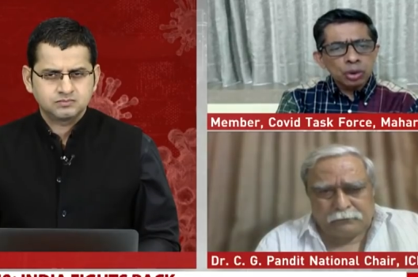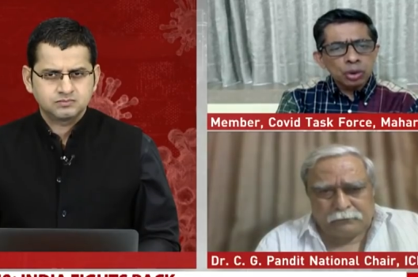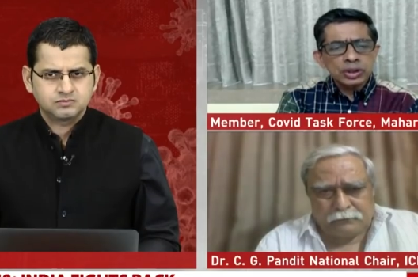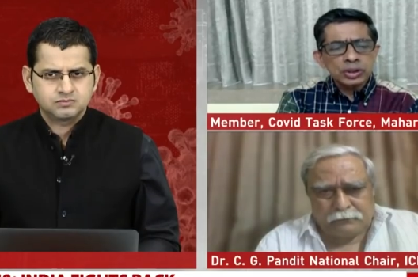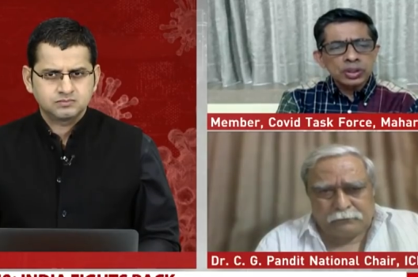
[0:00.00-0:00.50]
Speaker 1: the
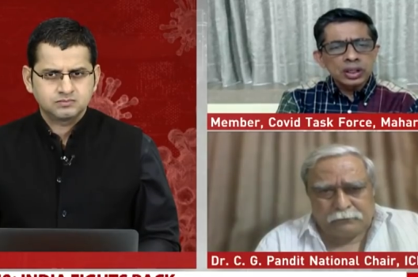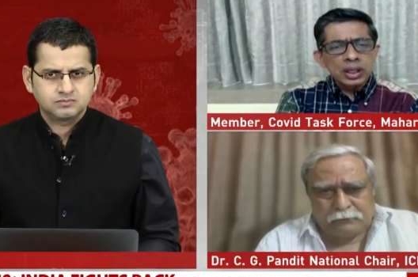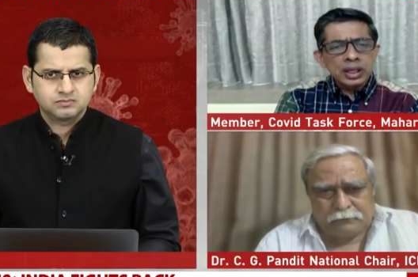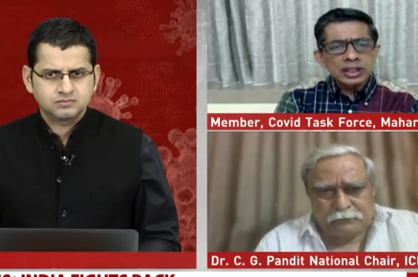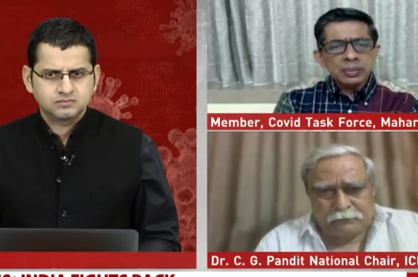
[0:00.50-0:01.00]
most
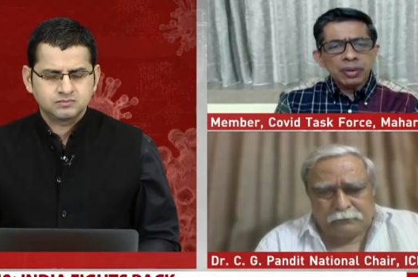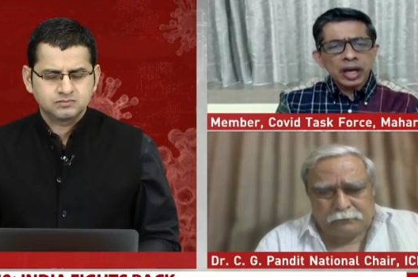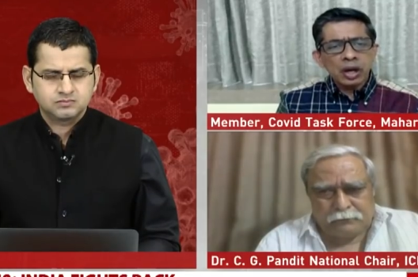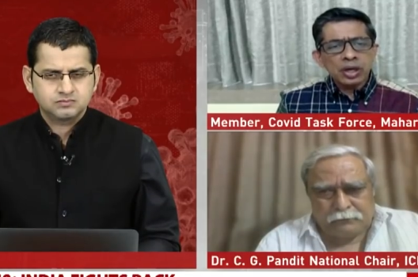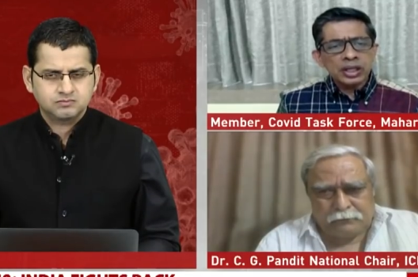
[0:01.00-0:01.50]
vulnerable as
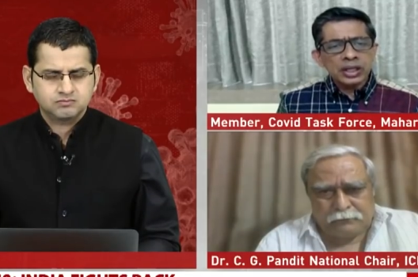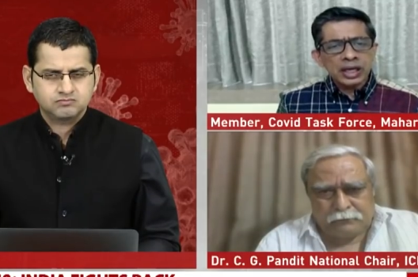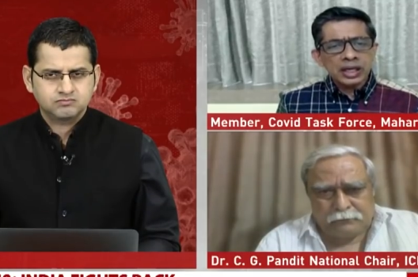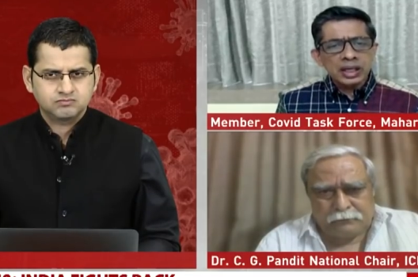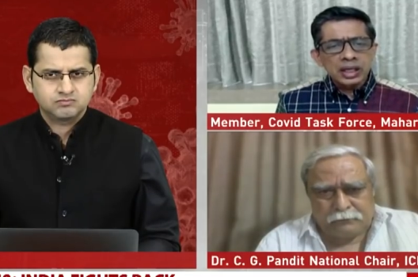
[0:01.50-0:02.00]
early as
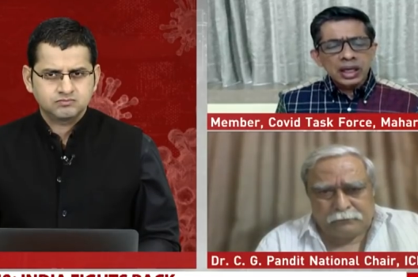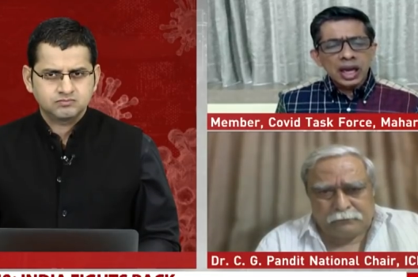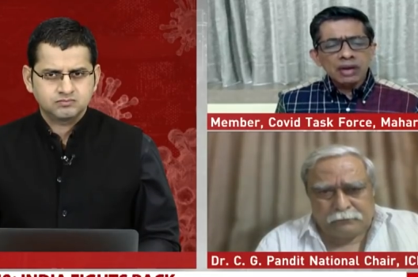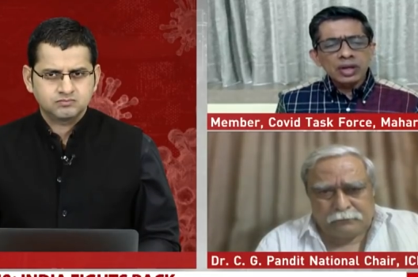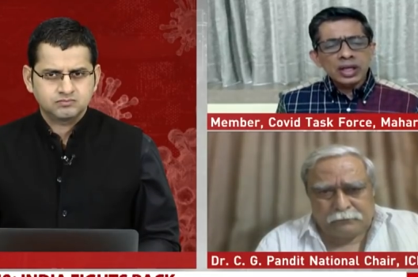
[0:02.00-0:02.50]
possible is
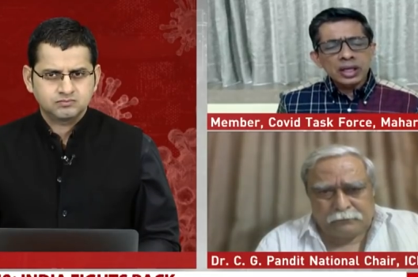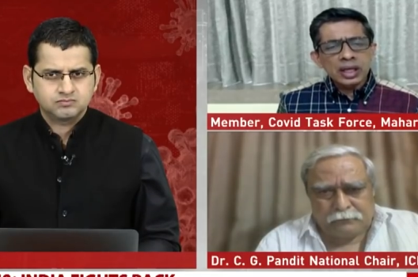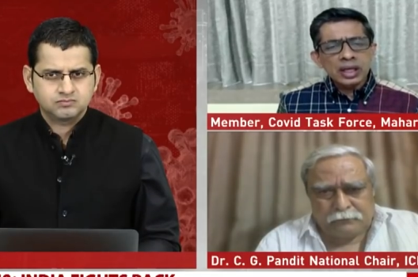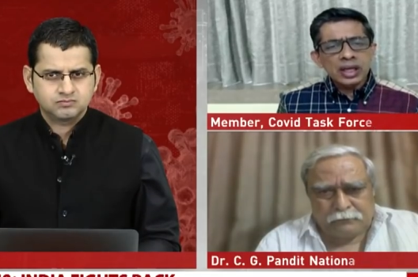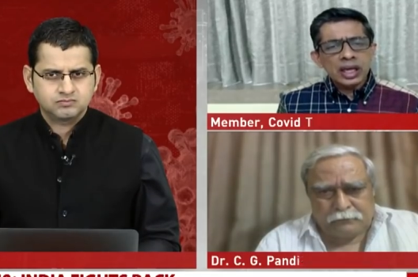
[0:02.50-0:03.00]
a priority
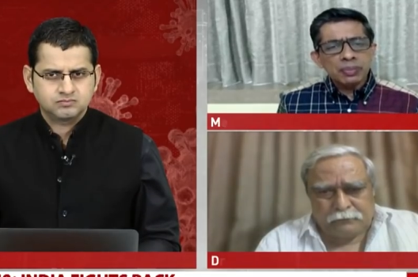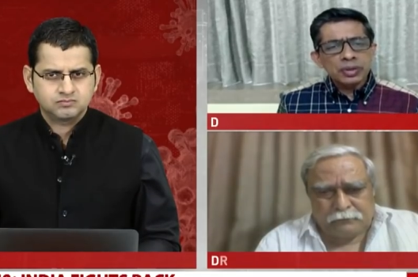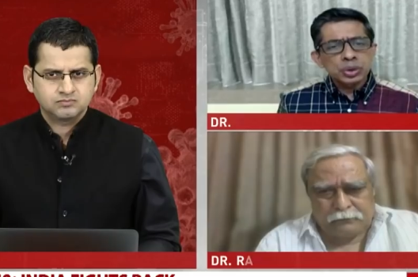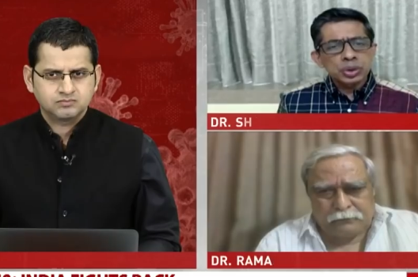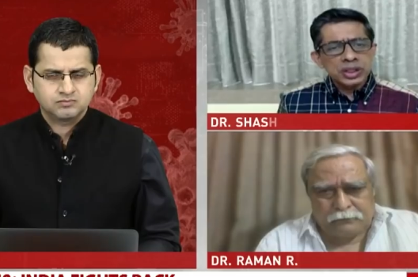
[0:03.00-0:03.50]
target
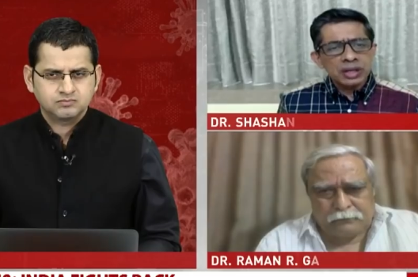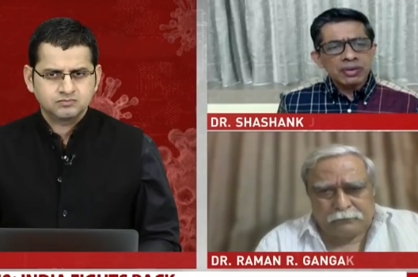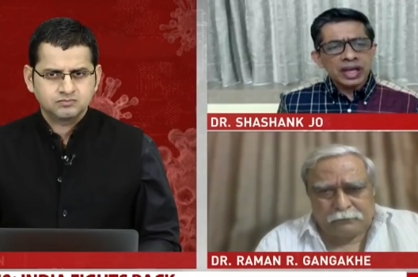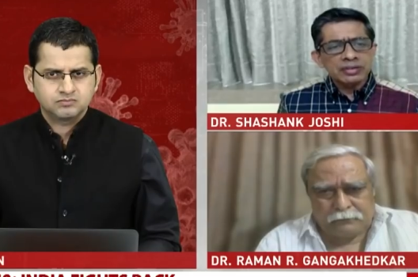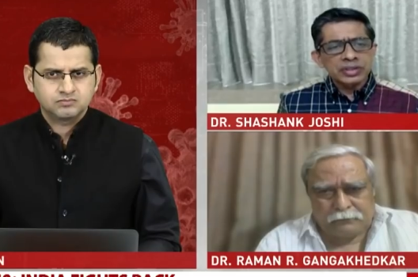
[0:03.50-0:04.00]
and will
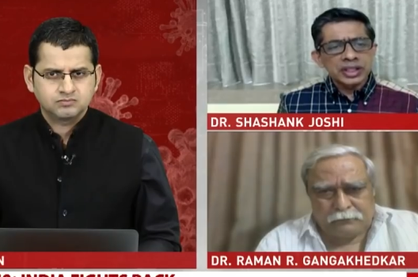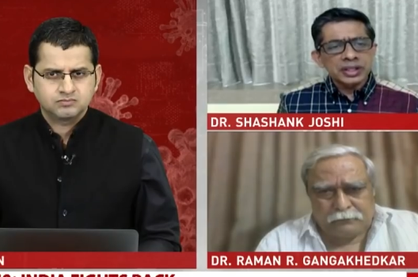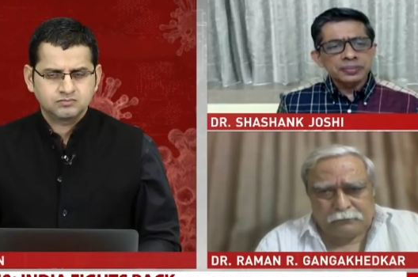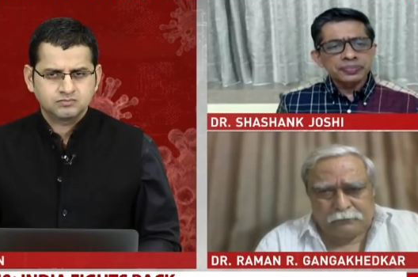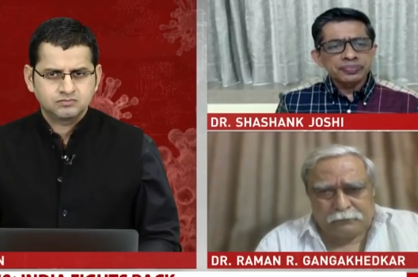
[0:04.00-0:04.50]
clearly help us
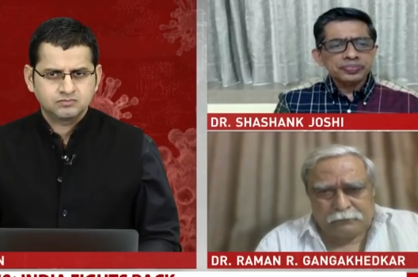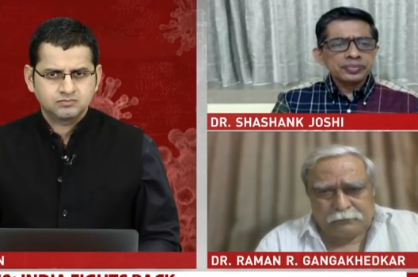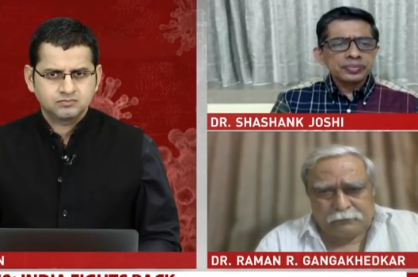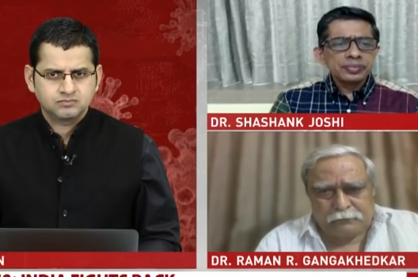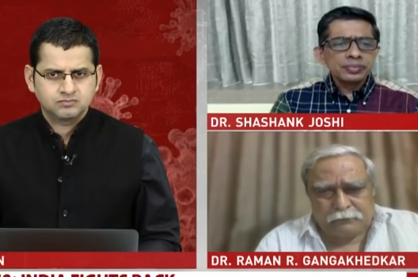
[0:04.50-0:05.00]
to save
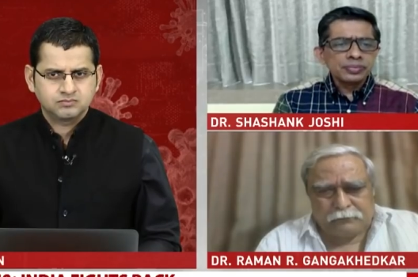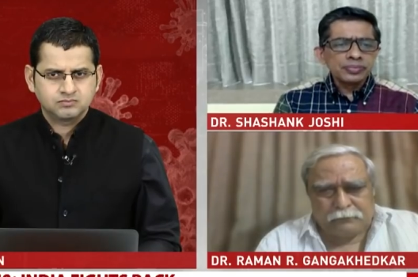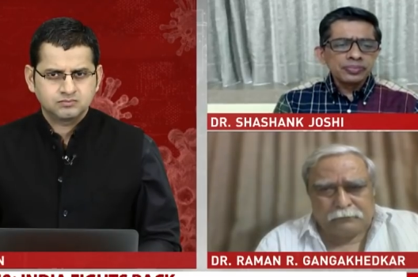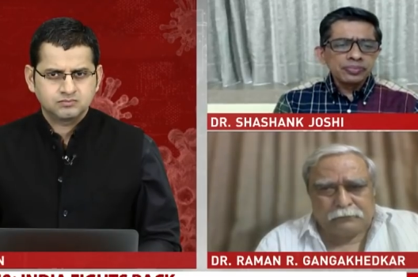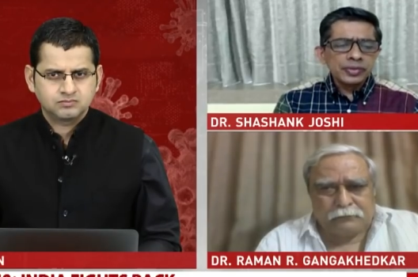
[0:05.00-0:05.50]
lives there.
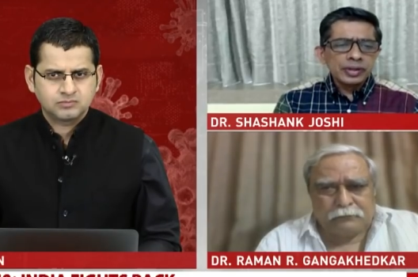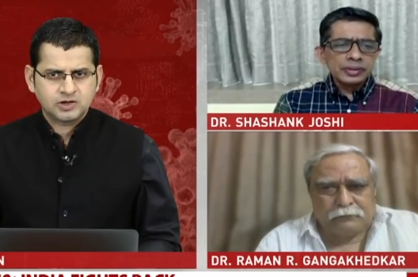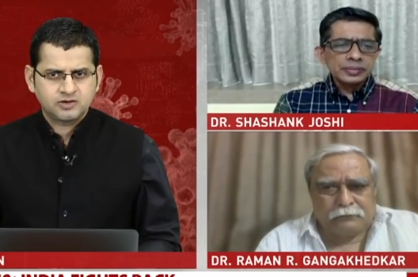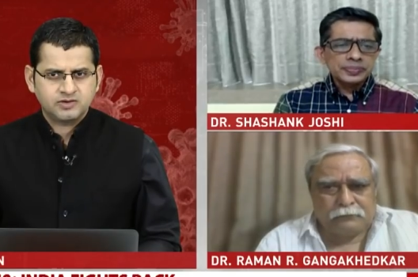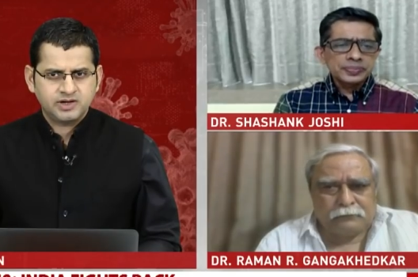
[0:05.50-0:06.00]

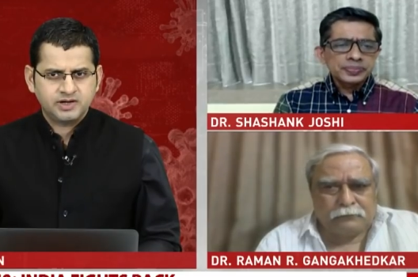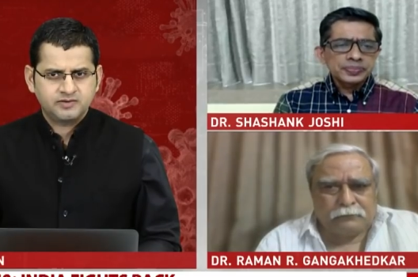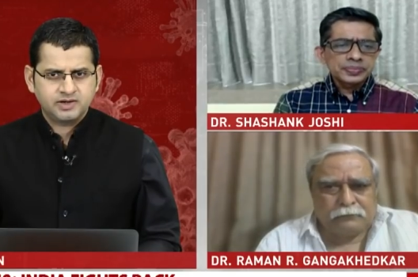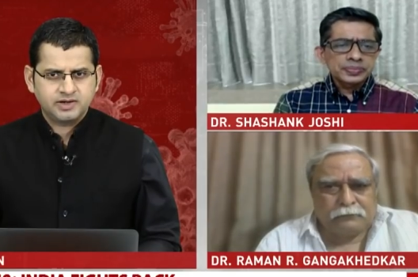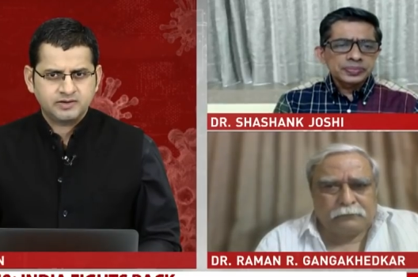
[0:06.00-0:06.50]

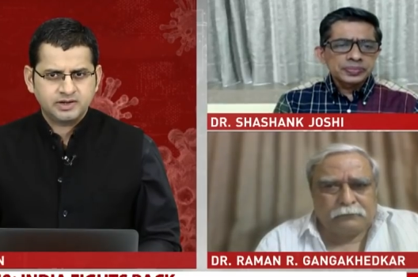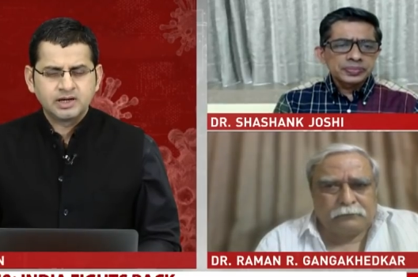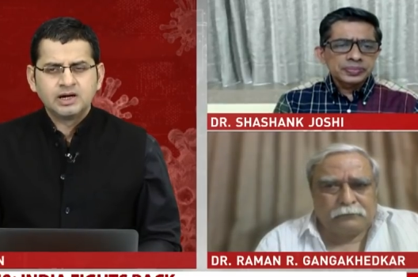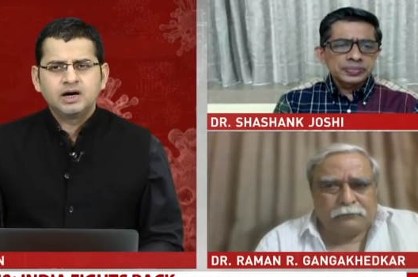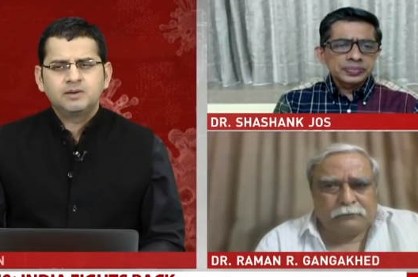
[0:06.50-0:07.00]
Speaker 2: Right.
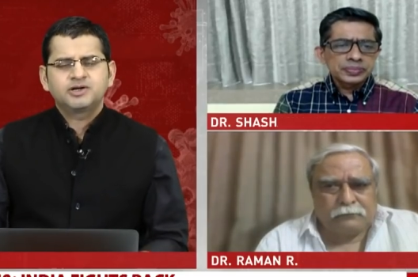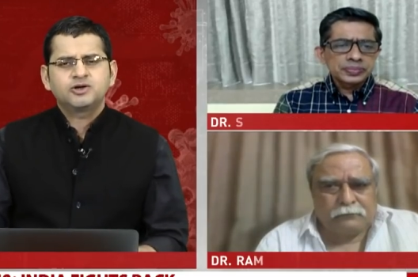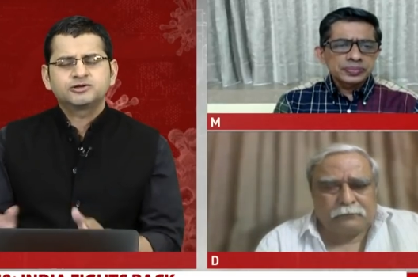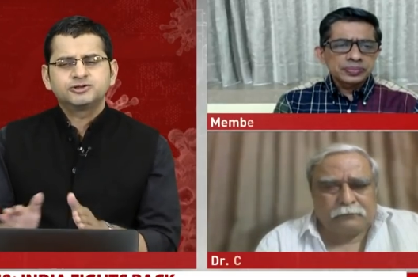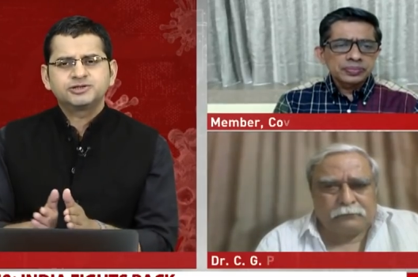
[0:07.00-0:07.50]

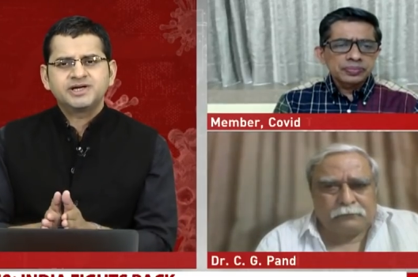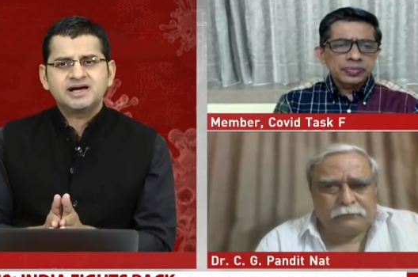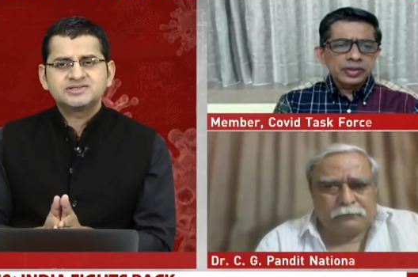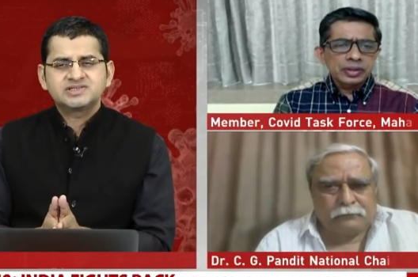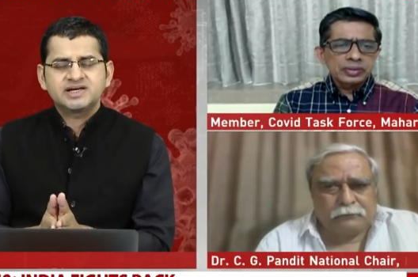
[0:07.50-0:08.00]
But Dr.
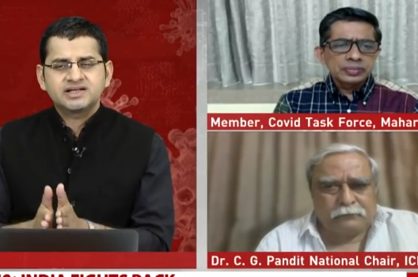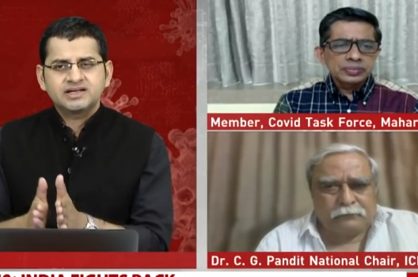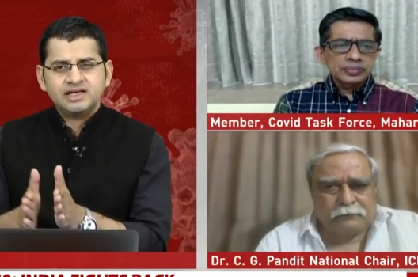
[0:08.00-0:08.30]
Joshi, as you said,